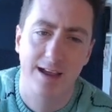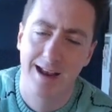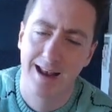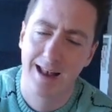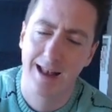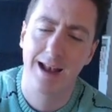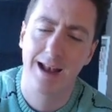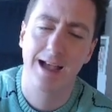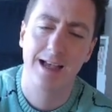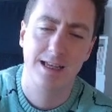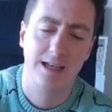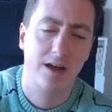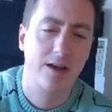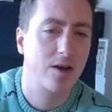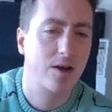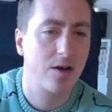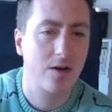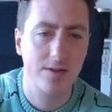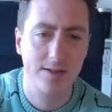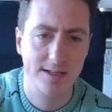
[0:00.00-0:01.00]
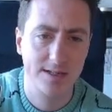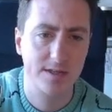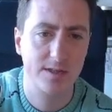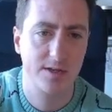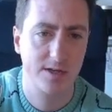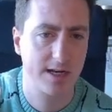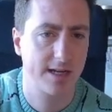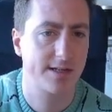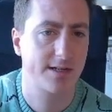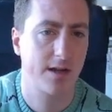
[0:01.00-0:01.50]
I call this the
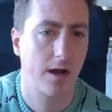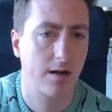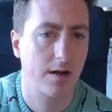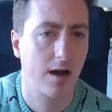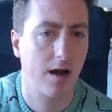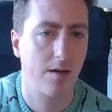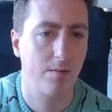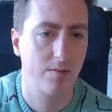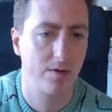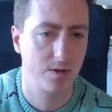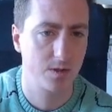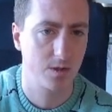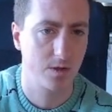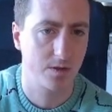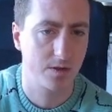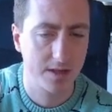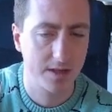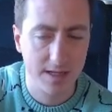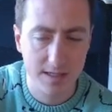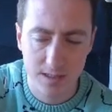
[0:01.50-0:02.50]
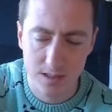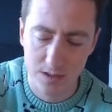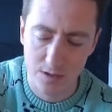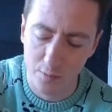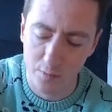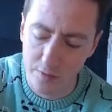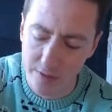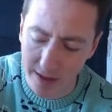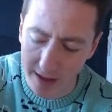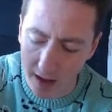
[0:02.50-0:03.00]
chess.com puzzle. This is the
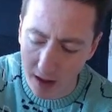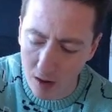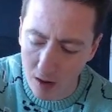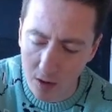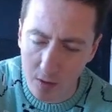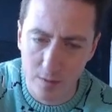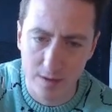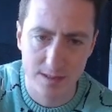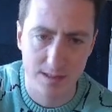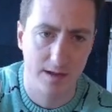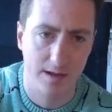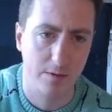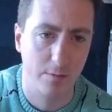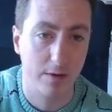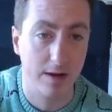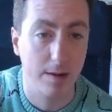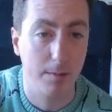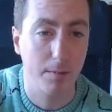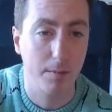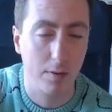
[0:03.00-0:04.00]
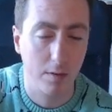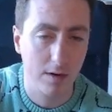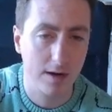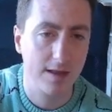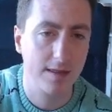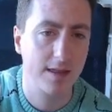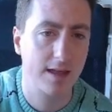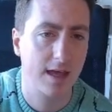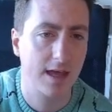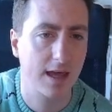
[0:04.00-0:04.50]
one they always like, where you bully
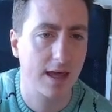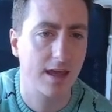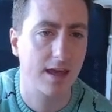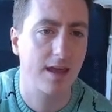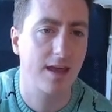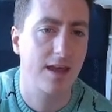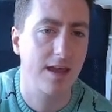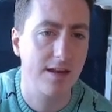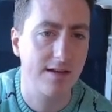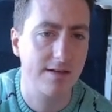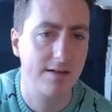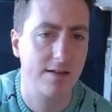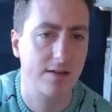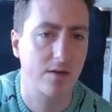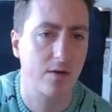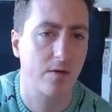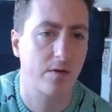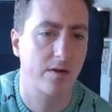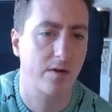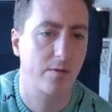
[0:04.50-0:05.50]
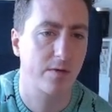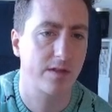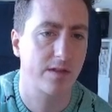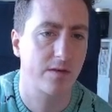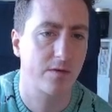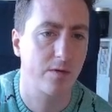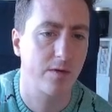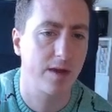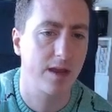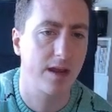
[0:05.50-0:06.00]
the king into the corner with the
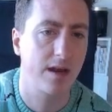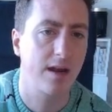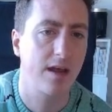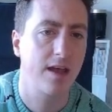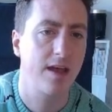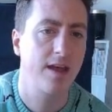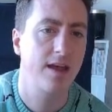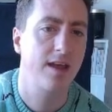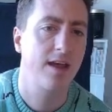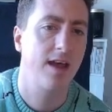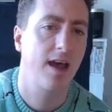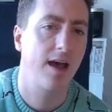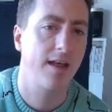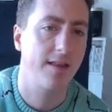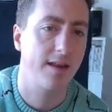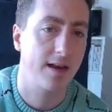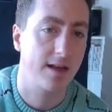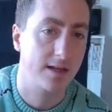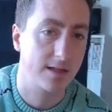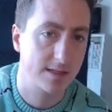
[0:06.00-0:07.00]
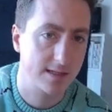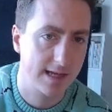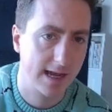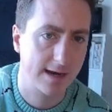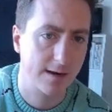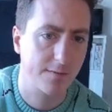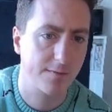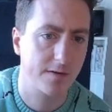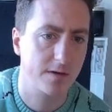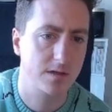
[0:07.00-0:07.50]
queen, and then you
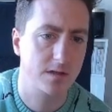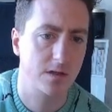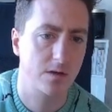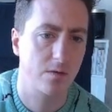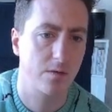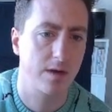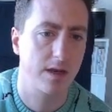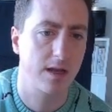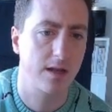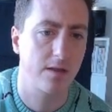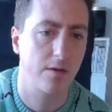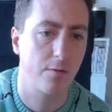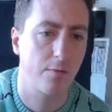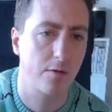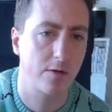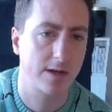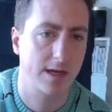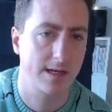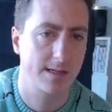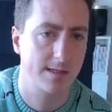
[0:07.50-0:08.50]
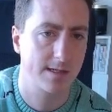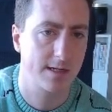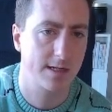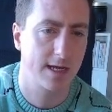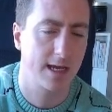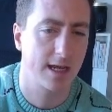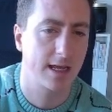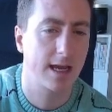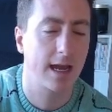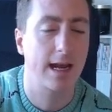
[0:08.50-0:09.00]
sacrifice the queen, the rook has to
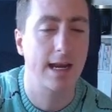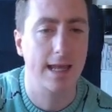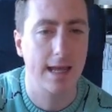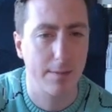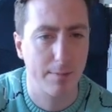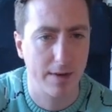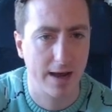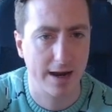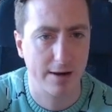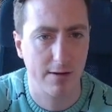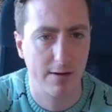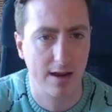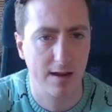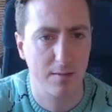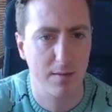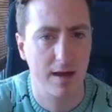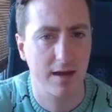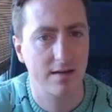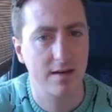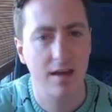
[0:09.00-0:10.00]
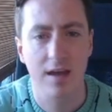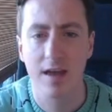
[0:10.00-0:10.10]
take, and you get back rank mate.